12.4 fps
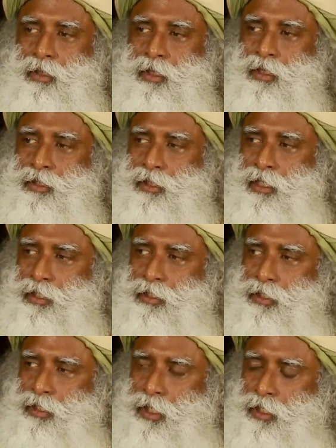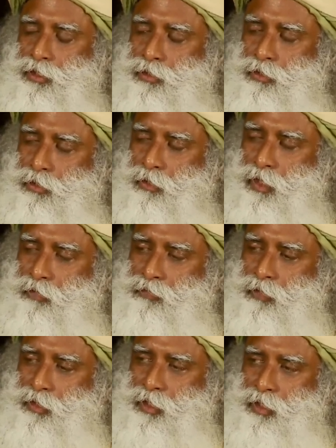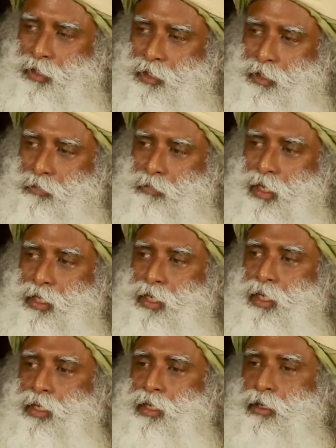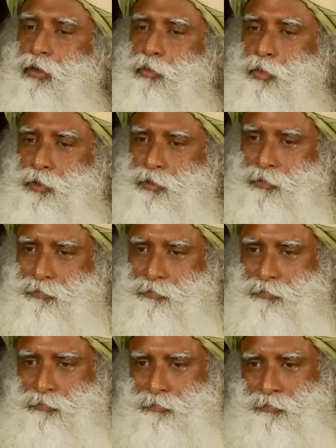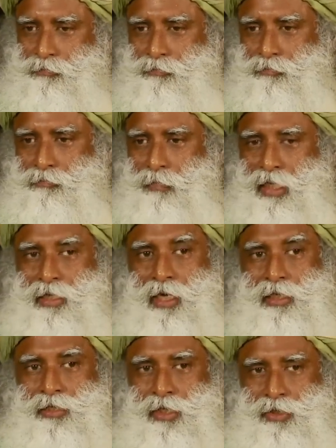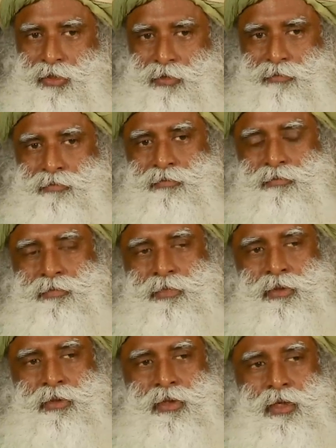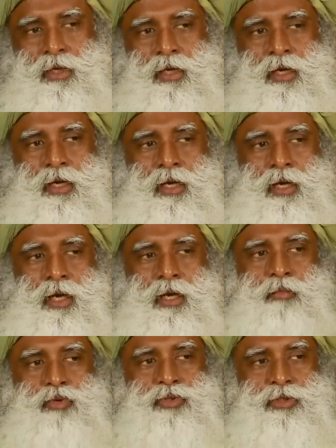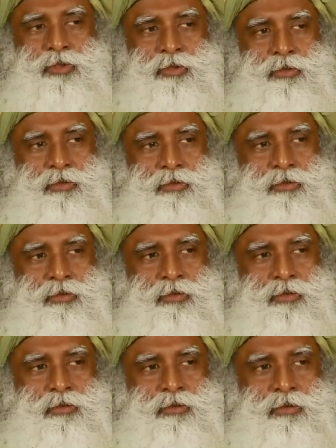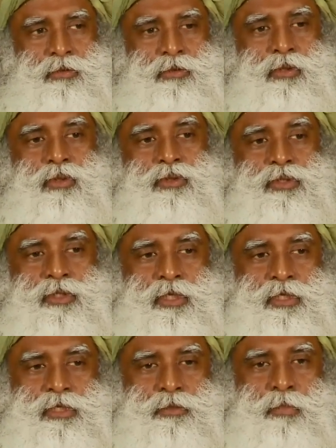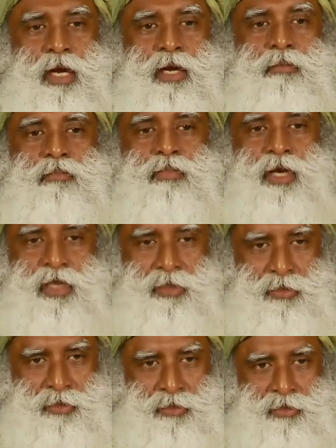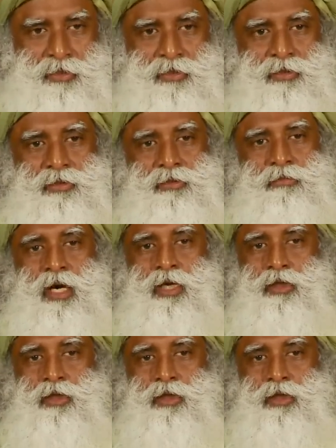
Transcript: Intellect tries to know everything by cutting it open, by dissection. Emotion knows things by embrace, by